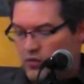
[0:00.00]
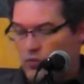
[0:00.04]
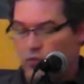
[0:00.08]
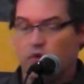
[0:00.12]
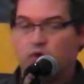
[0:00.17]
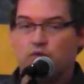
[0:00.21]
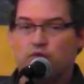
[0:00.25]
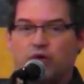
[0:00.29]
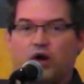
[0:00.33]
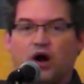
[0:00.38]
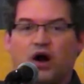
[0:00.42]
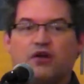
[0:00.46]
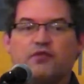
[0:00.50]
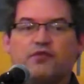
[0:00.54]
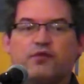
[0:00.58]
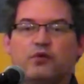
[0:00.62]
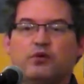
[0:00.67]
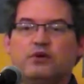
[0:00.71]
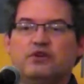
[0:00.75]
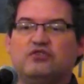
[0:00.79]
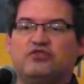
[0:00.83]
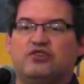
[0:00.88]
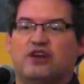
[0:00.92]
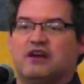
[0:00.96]
were wrong for
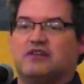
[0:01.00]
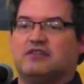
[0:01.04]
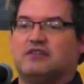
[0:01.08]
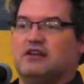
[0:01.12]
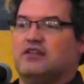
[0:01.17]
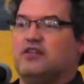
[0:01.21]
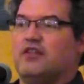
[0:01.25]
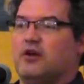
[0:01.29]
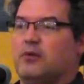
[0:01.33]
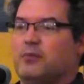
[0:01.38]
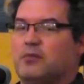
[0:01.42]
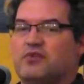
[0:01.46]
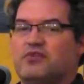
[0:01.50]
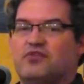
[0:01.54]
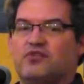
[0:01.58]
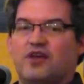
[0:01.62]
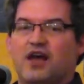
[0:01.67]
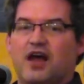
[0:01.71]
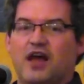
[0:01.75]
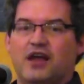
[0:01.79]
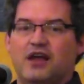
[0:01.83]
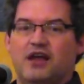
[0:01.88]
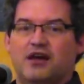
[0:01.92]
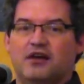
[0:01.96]
rejecting their
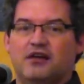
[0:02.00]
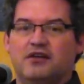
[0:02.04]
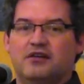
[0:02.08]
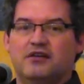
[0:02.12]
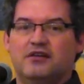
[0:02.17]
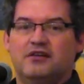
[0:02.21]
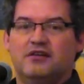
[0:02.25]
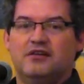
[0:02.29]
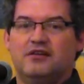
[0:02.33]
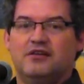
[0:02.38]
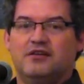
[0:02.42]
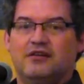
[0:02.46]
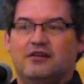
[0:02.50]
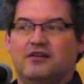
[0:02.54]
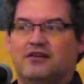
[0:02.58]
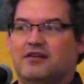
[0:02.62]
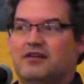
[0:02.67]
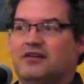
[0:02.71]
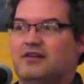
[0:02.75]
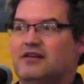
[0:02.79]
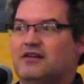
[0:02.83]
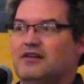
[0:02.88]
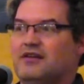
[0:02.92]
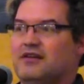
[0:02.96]
Messiah.
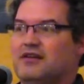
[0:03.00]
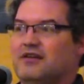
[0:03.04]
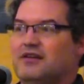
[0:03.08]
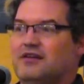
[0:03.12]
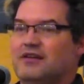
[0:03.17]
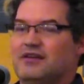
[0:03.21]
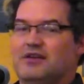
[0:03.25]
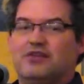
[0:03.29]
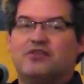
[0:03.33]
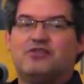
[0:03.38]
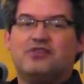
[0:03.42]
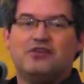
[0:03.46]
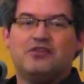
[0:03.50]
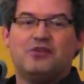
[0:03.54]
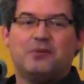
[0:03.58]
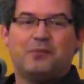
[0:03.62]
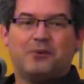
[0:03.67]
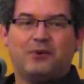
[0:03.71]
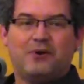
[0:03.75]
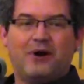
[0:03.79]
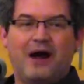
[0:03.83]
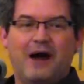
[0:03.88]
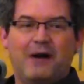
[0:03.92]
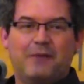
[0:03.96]
You see the
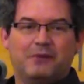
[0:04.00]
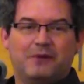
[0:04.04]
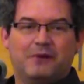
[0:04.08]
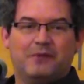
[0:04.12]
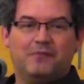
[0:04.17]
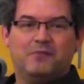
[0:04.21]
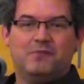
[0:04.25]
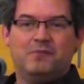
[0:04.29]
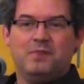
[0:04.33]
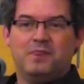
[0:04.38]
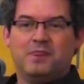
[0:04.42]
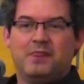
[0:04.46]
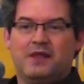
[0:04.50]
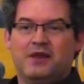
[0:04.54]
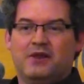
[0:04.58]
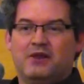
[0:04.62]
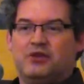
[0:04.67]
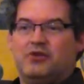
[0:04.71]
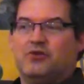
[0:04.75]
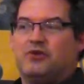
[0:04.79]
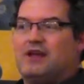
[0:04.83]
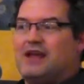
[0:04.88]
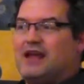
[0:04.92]
problem. You